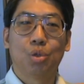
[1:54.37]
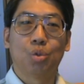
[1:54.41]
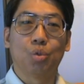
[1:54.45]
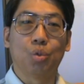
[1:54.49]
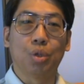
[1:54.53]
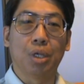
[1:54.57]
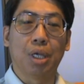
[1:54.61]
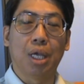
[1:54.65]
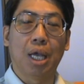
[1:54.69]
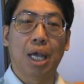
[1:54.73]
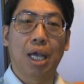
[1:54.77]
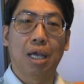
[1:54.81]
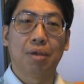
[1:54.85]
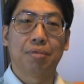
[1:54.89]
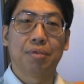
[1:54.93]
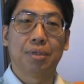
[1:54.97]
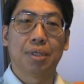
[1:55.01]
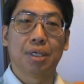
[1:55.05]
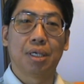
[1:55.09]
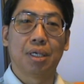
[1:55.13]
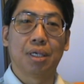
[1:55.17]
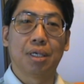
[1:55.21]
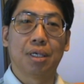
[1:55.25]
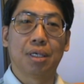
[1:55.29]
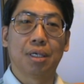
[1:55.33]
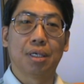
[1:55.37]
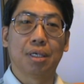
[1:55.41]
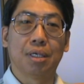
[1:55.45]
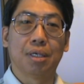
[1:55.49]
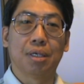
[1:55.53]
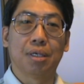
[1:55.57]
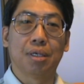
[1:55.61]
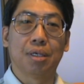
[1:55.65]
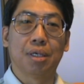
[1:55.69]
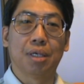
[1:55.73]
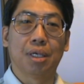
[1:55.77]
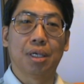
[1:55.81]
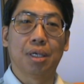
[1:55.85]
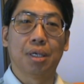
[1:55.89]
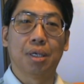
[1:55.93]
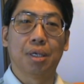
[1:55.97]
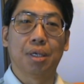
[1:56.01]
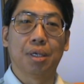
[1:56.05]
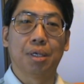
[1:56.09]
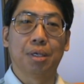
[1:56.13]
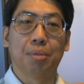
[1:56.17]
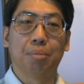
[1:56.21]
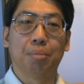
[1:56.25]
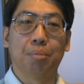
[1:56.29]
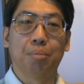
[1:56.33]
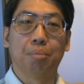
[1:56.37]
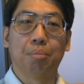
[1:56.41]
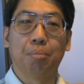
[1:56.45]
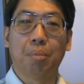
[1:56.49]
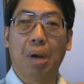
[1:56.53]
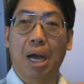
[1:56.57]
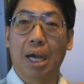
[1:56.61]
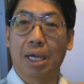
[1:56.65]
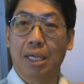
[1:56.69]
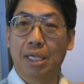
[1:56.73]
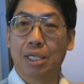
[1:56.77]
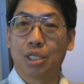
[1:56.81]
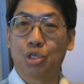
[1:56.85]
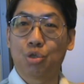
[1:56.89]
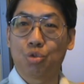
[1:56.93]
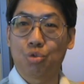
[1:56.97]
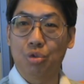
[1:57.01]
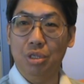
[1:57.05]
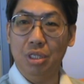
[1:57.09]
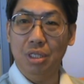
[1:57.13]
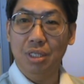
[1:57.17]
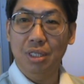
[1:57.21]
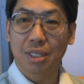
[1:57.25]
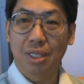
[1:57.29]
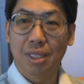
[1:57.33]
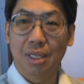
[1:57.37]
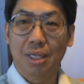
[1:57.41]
we have a market street,